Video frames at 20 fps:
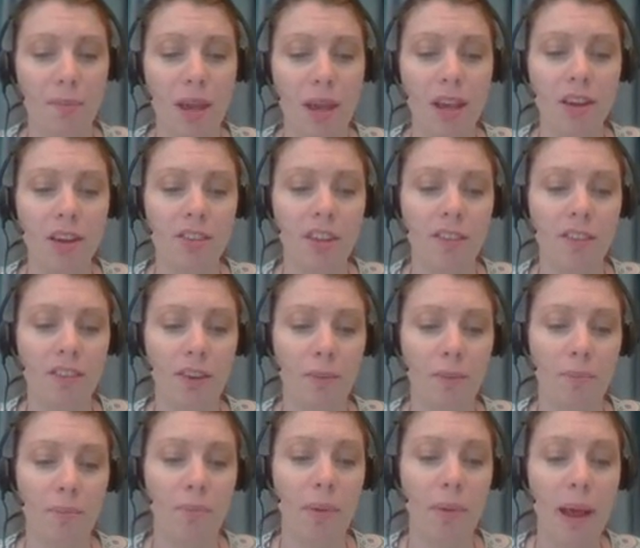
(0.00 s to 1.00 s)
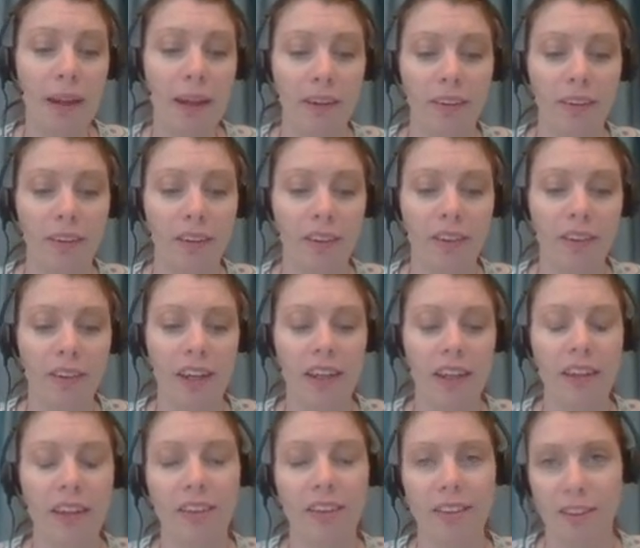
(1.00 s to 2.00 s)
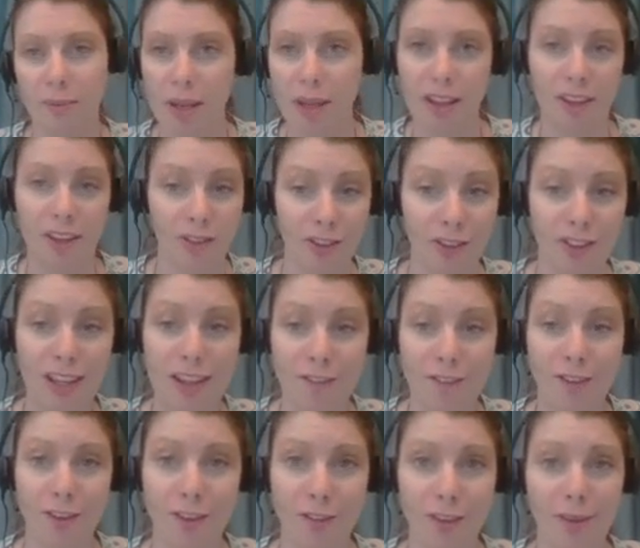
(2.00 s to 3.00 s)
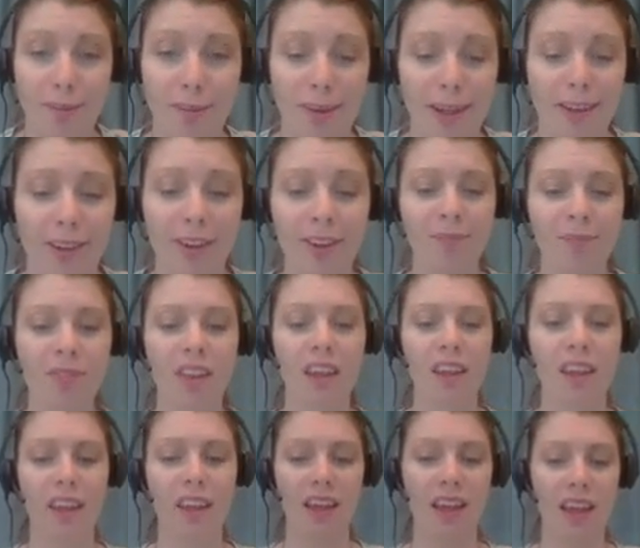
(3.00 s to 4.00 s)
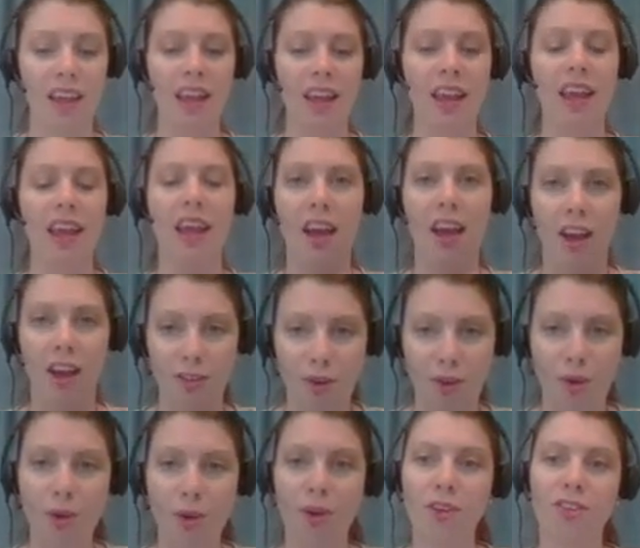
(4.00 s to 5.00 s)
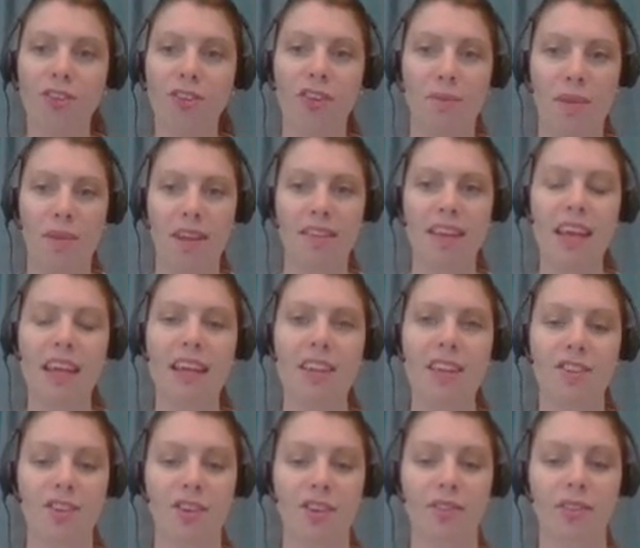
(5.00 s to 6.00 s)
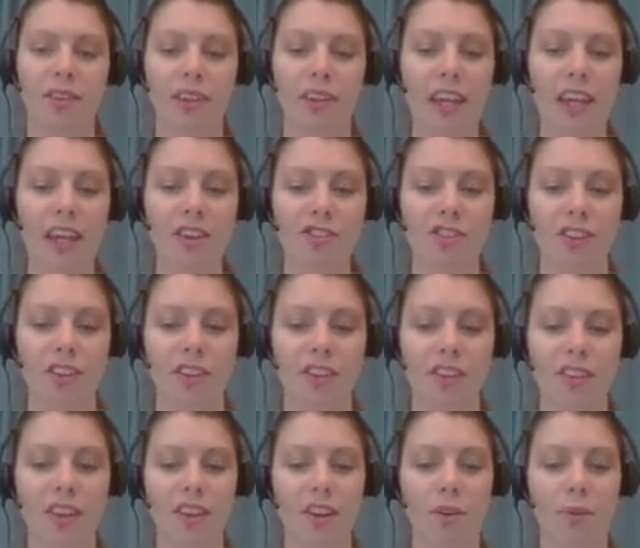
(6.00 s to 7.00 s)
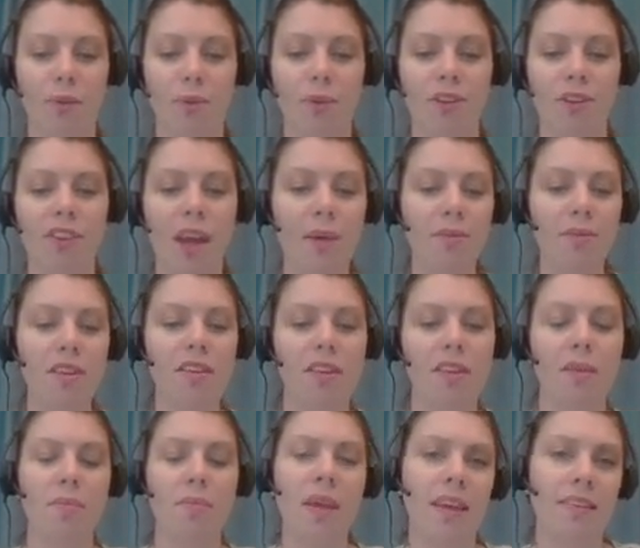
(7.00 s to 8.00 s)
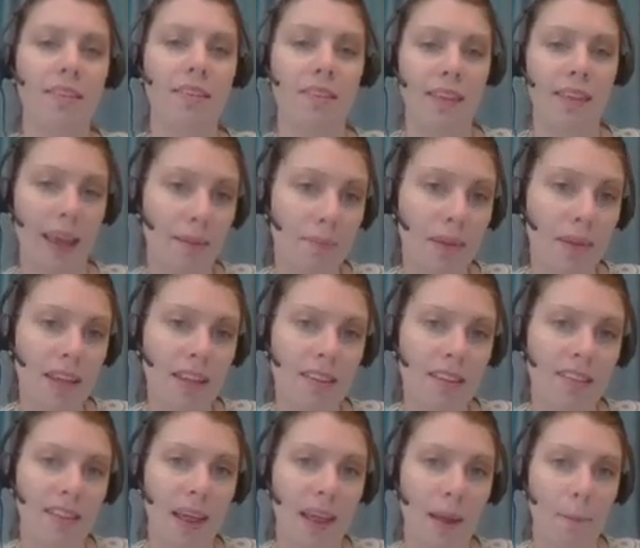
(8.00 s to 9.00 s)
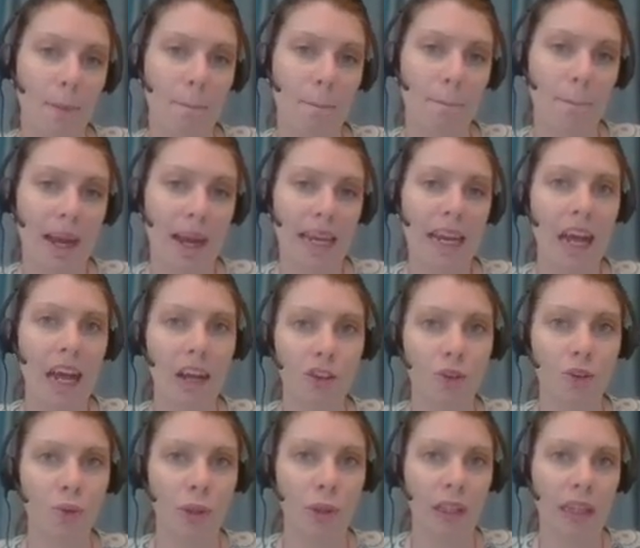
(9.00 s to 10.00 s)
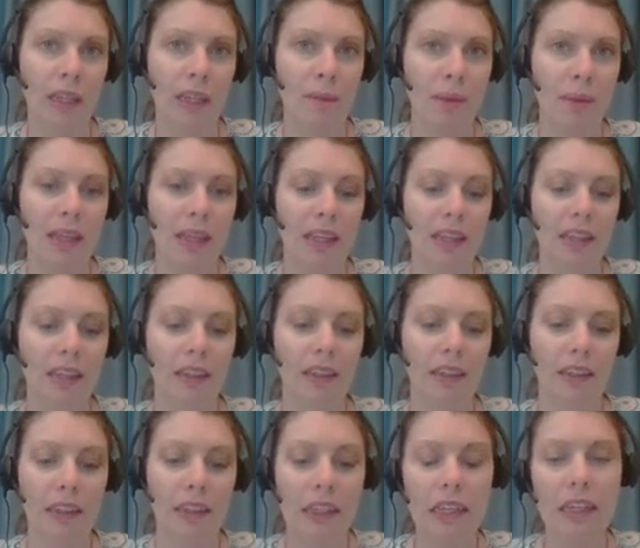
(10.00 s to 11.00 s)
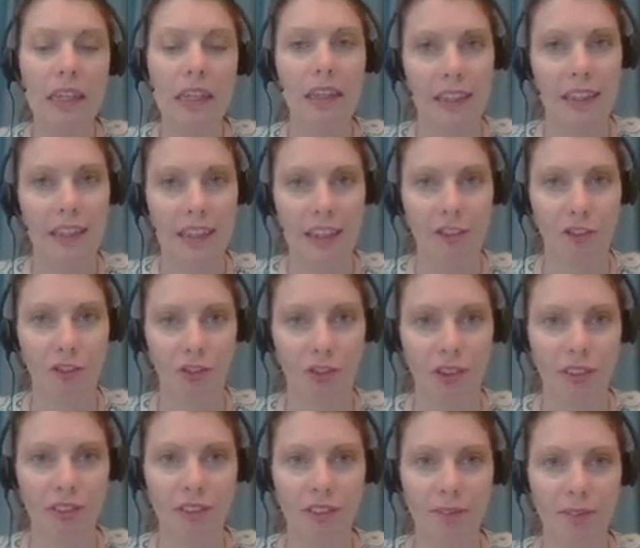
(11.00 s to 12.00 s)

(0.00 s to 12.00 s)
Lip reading: ourselves look better and to make the receiver feel better, of course, to maintain these good relations, we're tempted to make statements that might actually be legally dangerous.